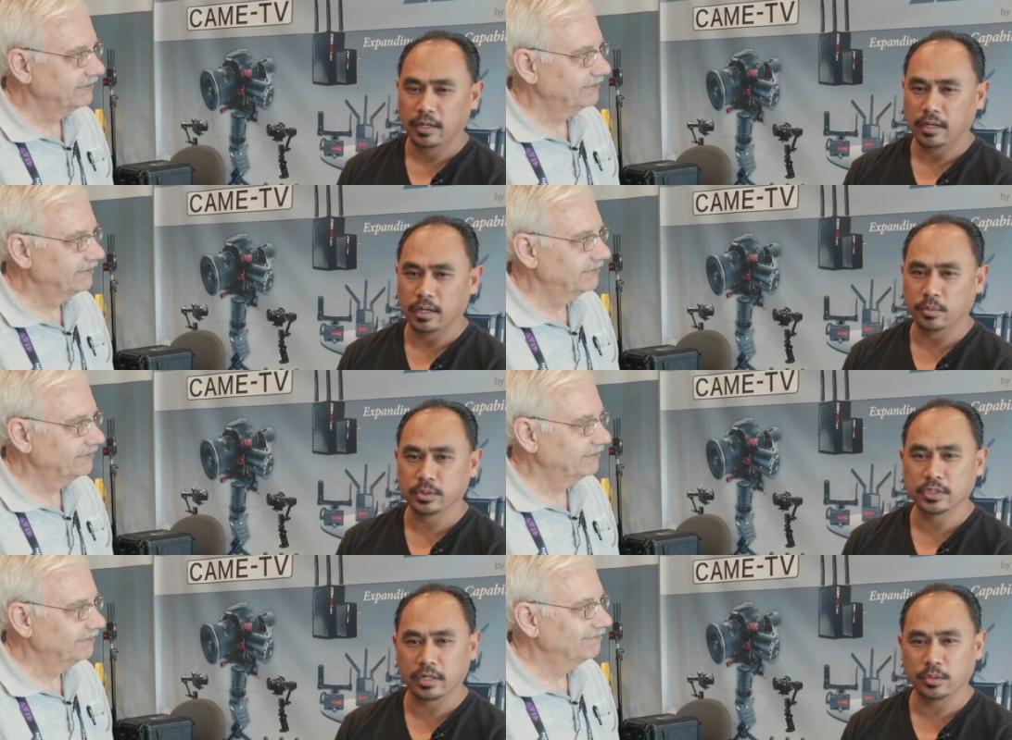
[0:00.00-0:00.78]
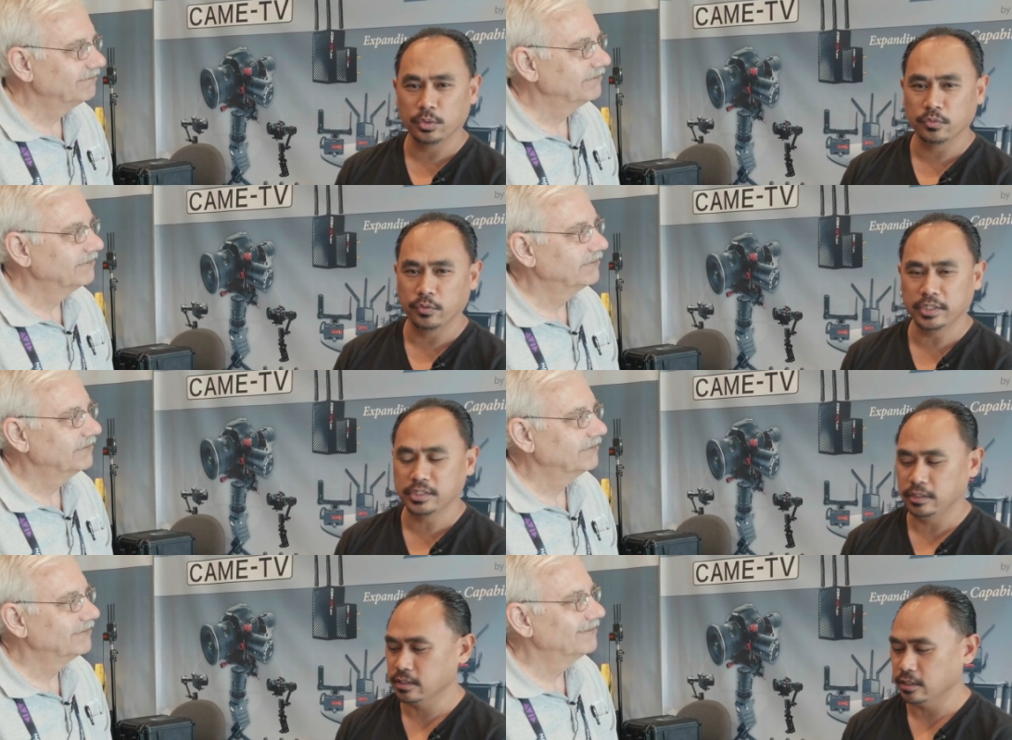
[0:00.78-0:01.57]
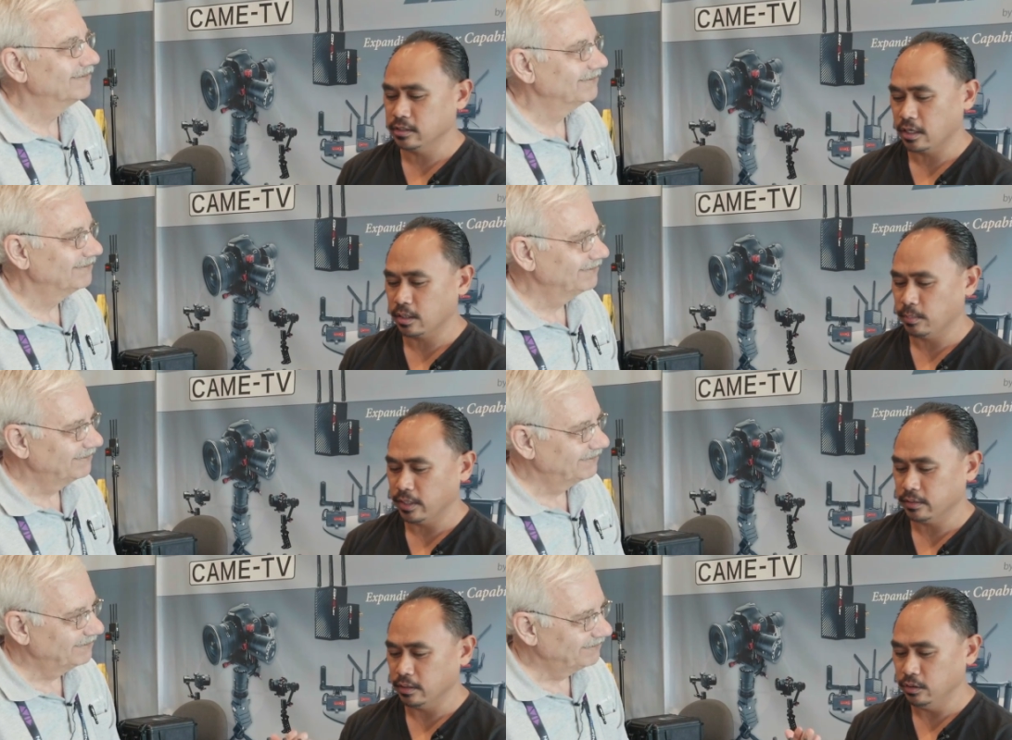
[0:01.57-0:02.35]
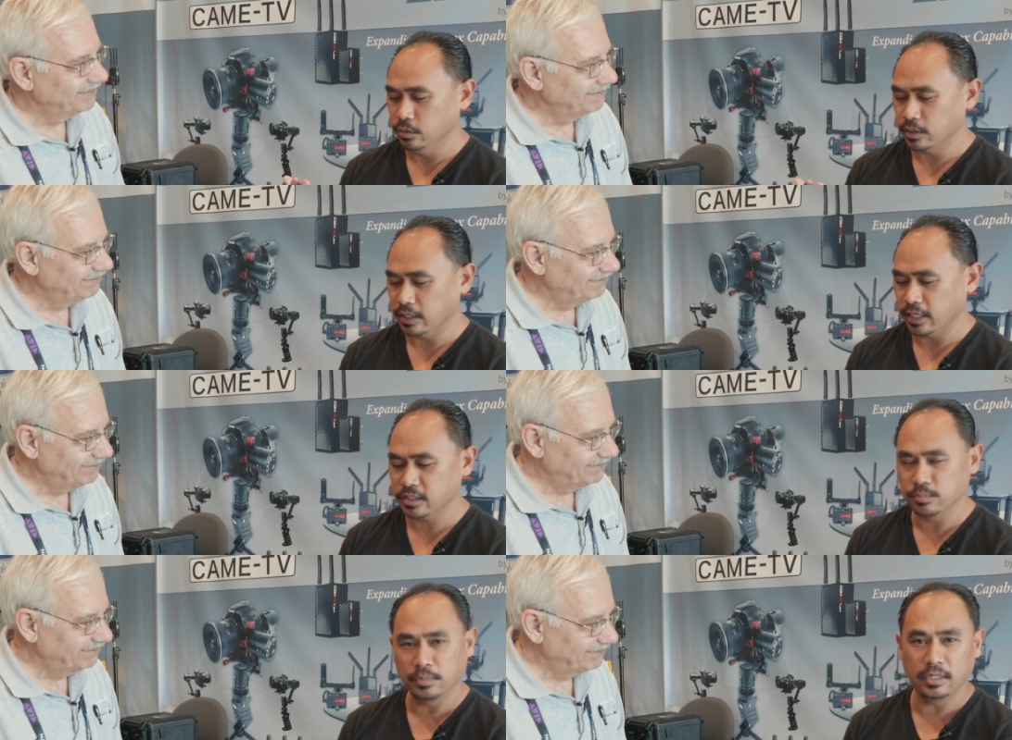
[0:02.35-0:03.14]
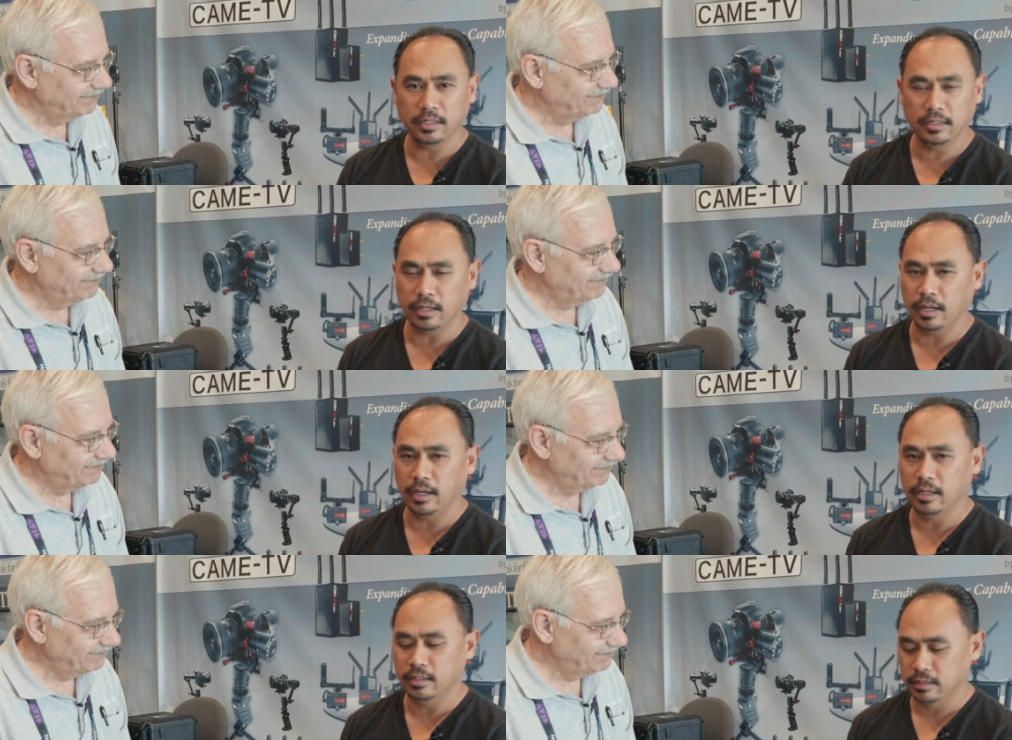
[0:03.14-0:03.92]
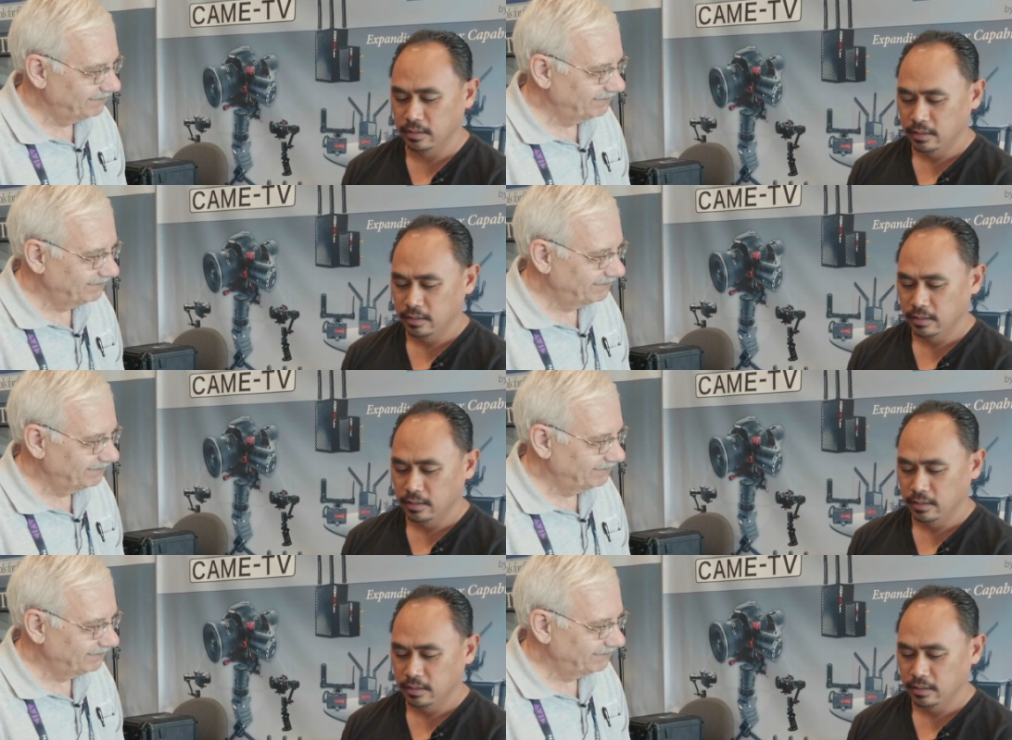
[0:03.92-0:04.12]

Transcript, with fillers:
Speaker 1: We're talking with Rich, and he's going to talk about the new Connex Mini and